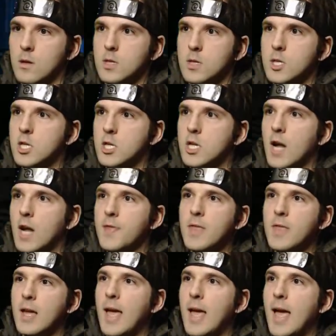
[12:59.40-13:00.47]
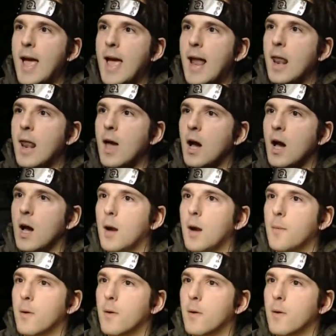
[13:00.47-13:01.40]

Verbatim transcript: Shut the hell up!